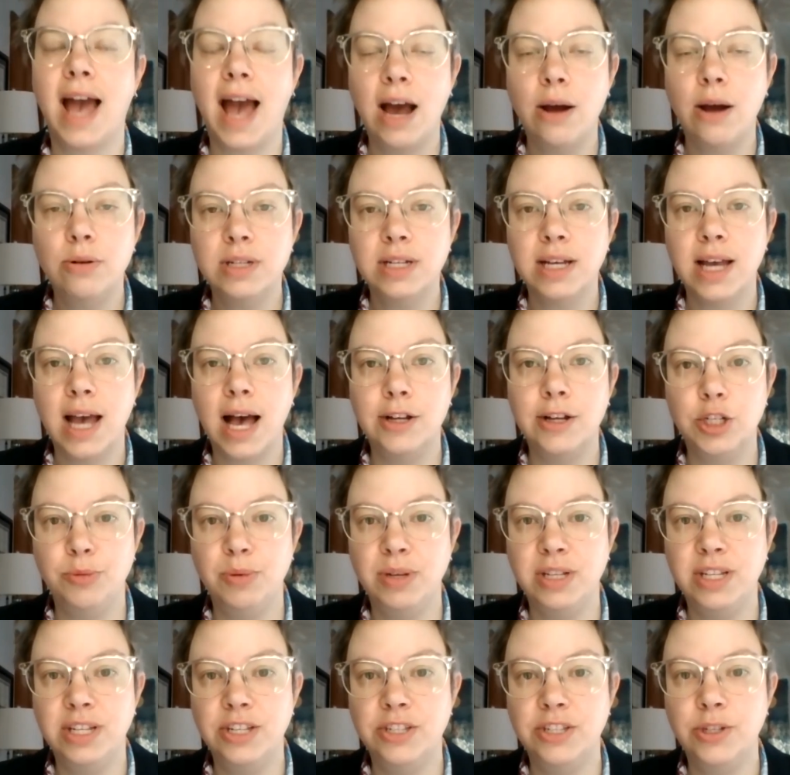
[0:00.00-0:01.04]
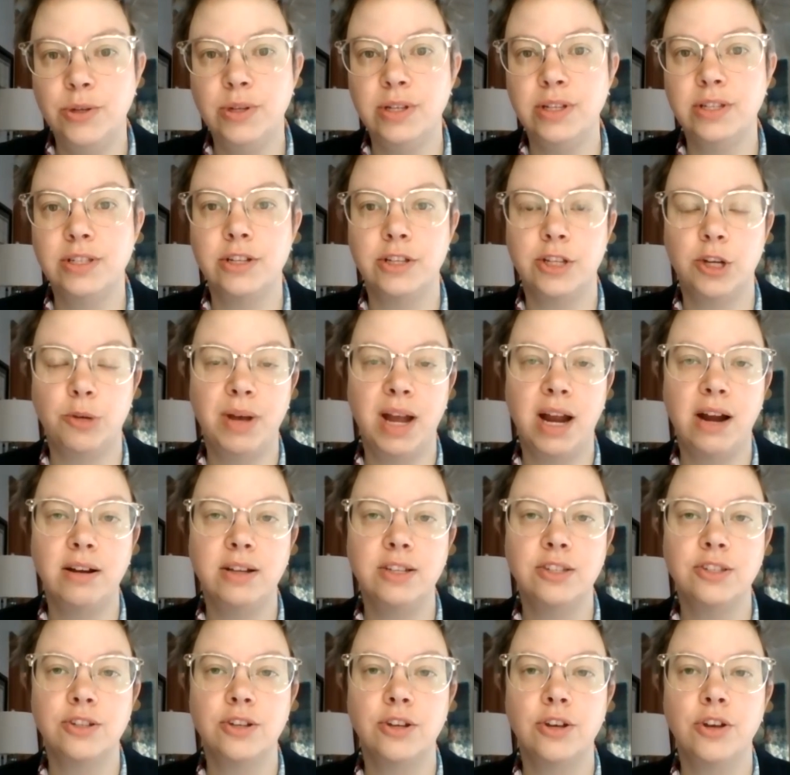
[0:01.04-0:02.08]
out LGBT students to their
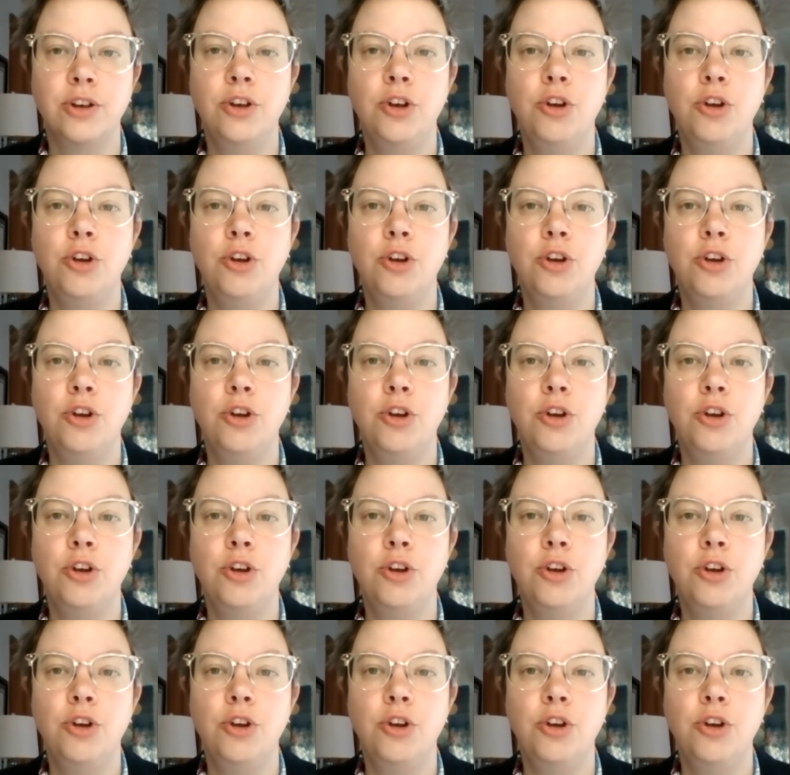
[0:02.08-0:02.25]
parents,